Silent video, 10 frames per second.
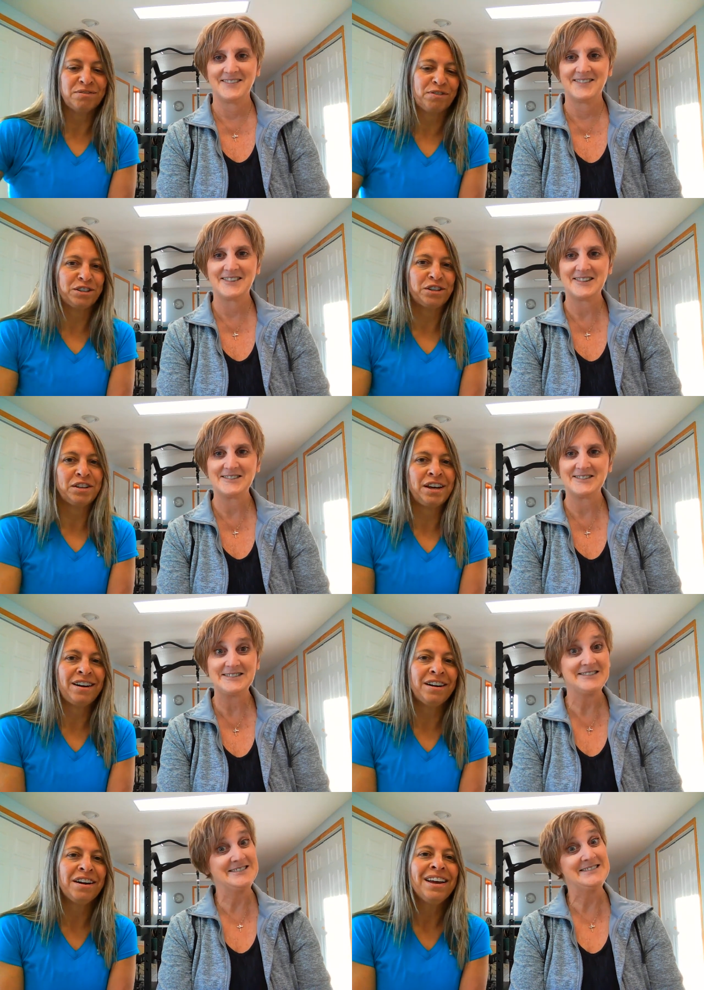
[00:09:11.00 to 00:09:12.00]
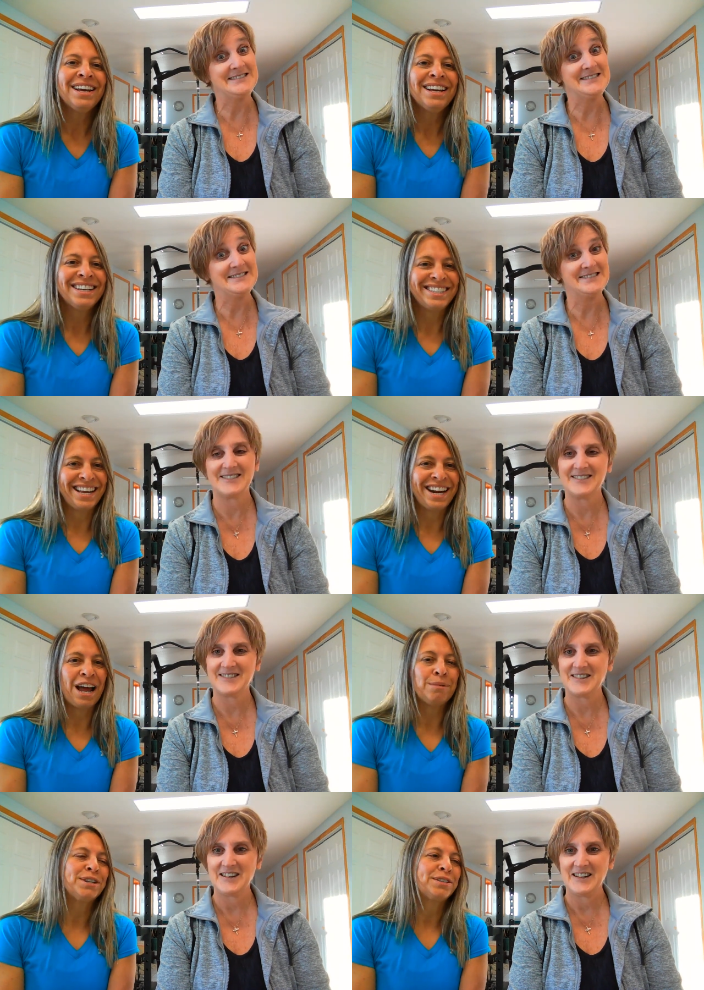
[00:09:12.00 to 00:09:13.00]
Speaker 1: first of the year. Instead,
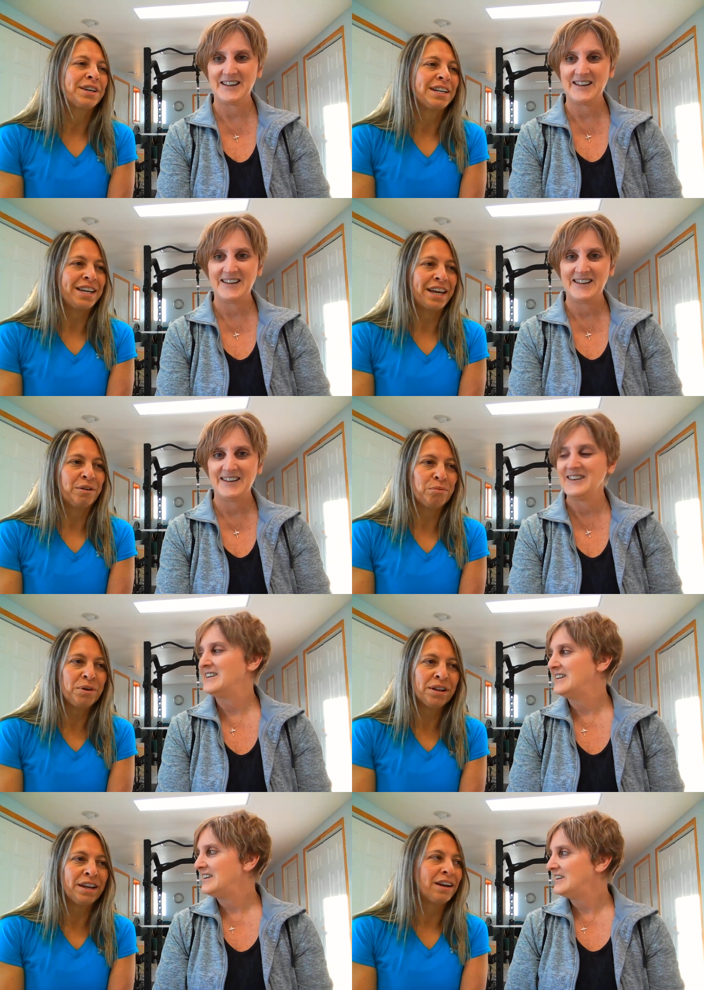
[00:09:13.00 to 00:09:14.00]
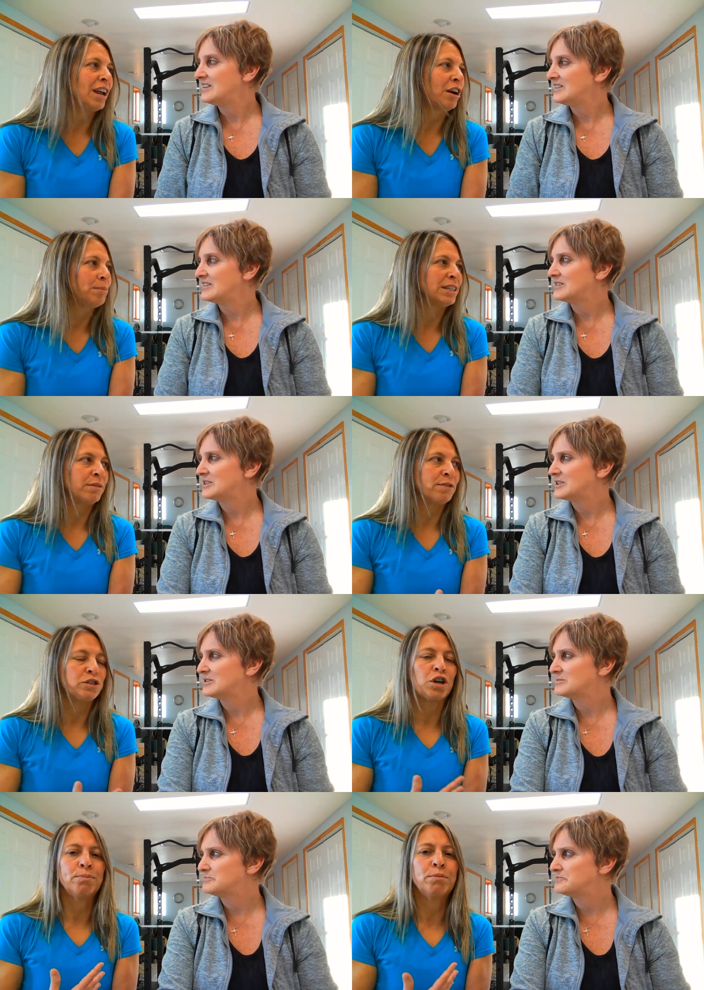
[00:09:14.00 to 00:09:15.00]
I'm just going to take really good care of myself and
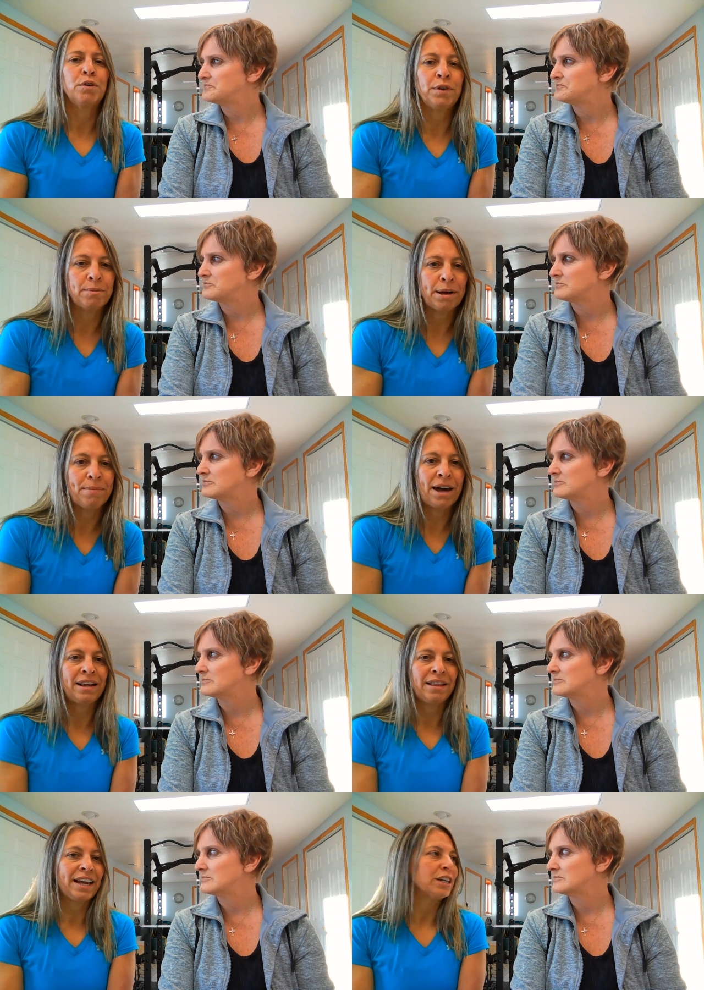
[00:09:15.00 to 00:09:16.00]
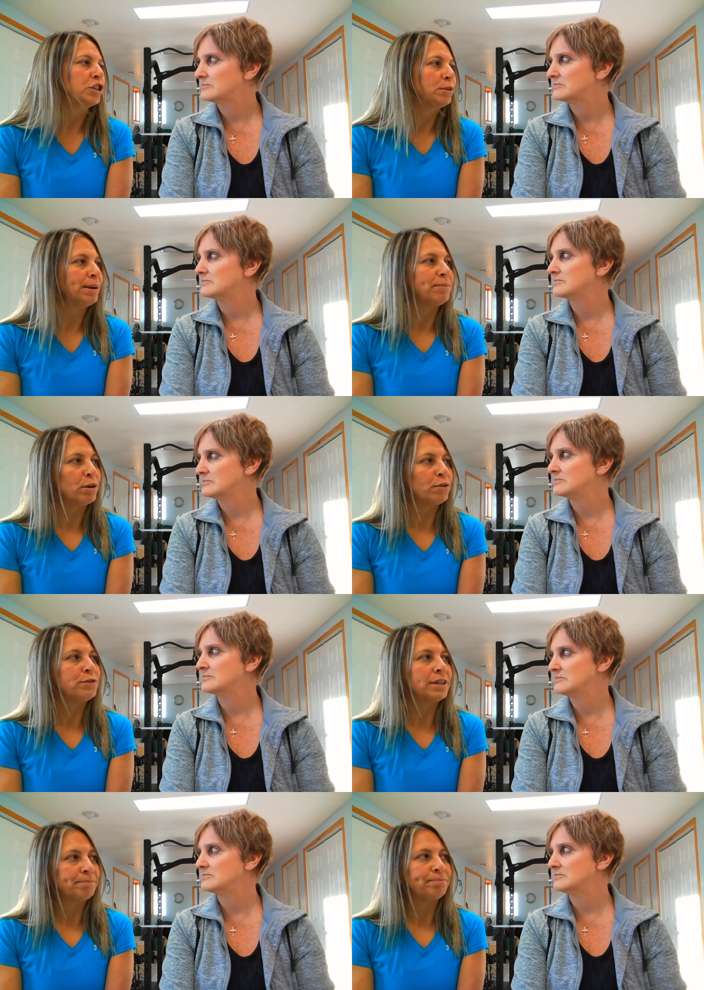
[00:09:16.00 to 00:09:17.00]
start moving my body like it should be moved.
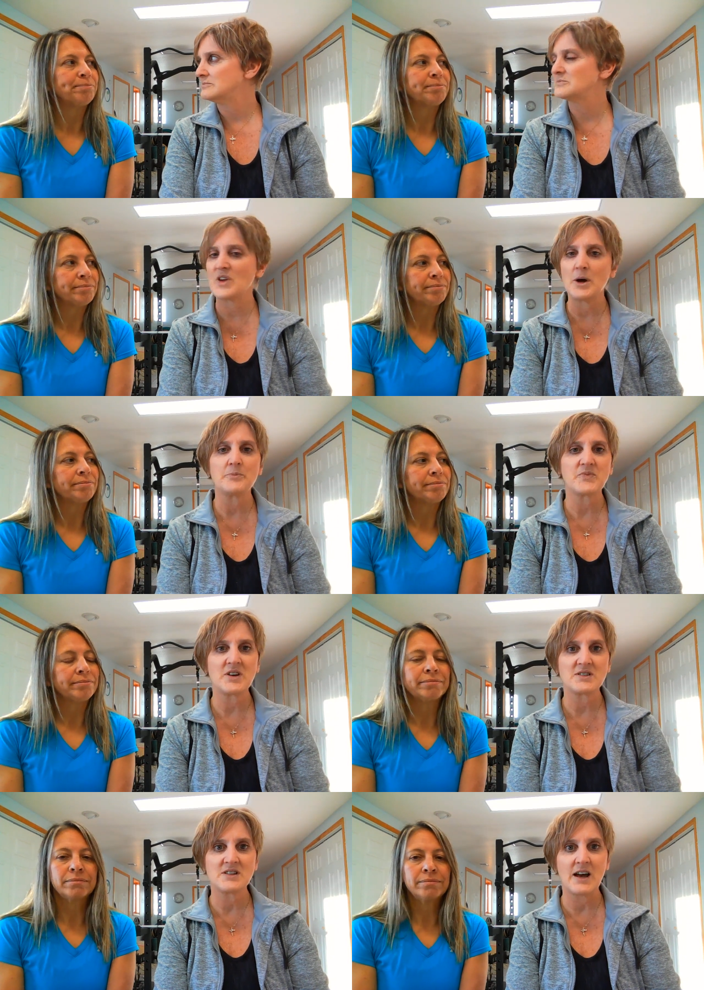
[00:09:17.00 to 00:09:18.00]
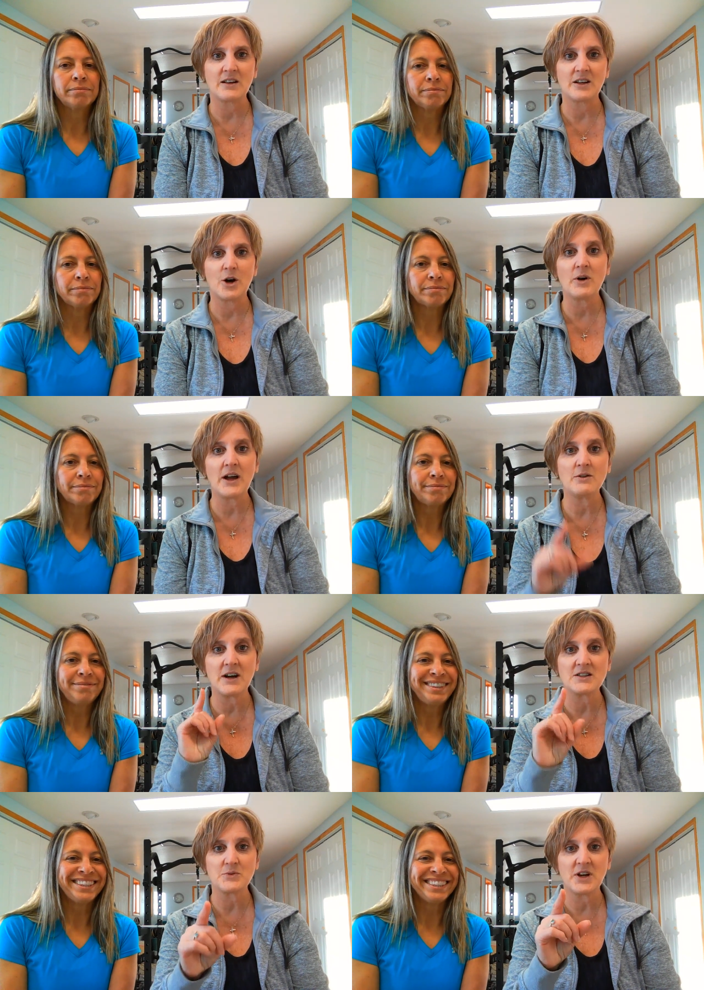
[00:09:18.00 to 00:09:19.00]
Speaker 2: Mm-hmm. Yep, exactly. Okay, you
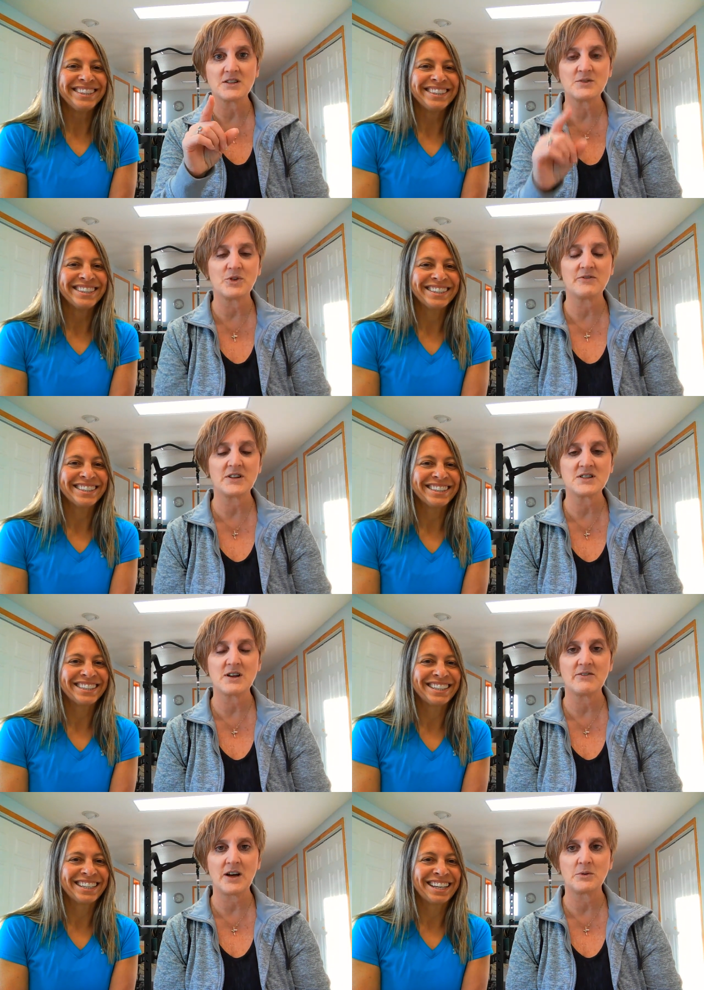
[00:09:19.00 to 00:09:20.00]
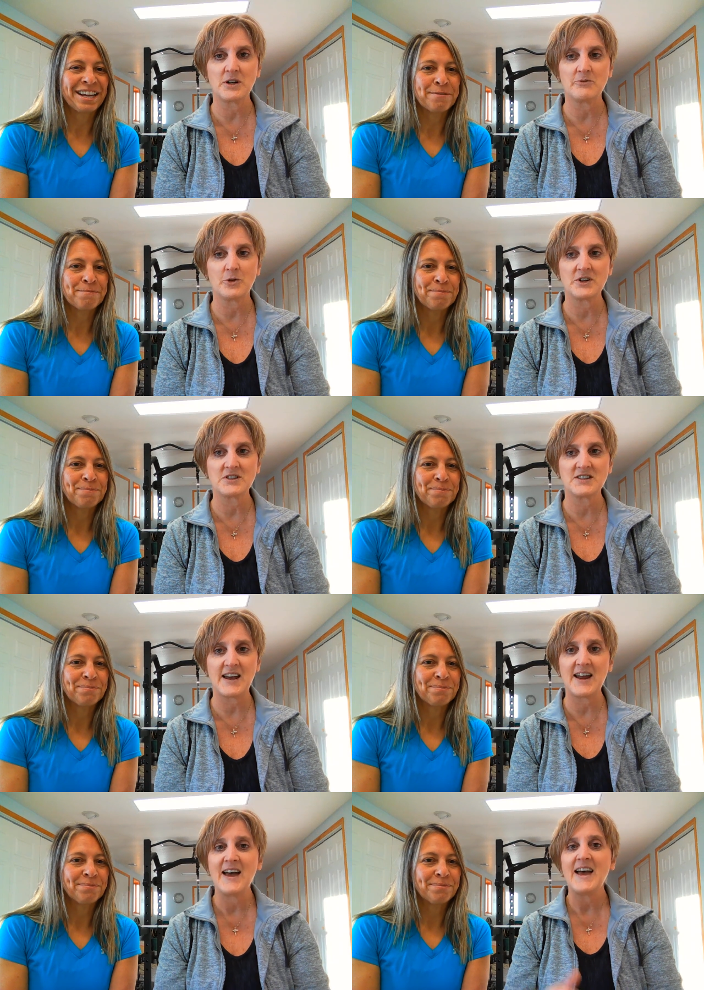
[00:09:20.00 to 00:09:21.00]
guys, we got some more fun stuff coming up for you
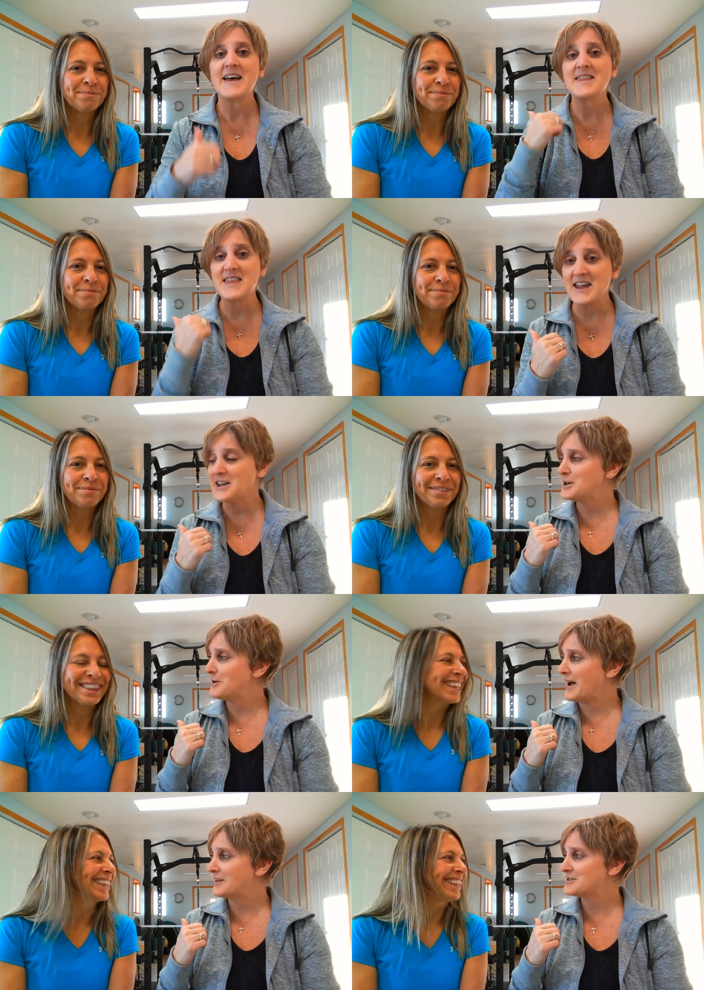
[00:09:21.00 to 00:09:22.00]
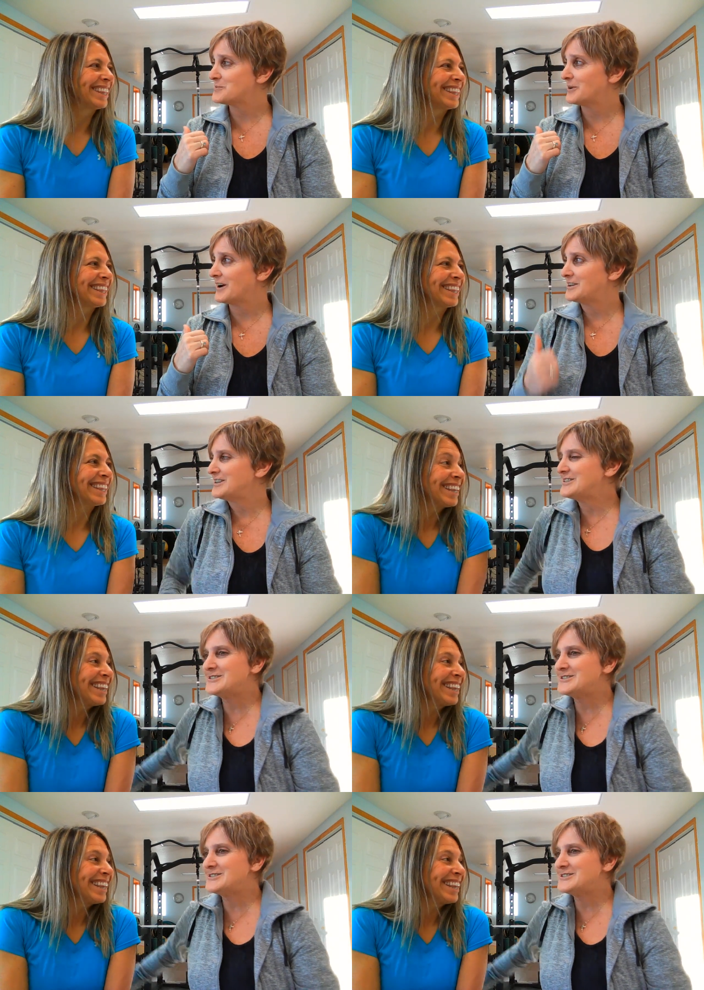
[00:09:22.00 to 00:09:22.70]
today. Thank you, Alice Burron. You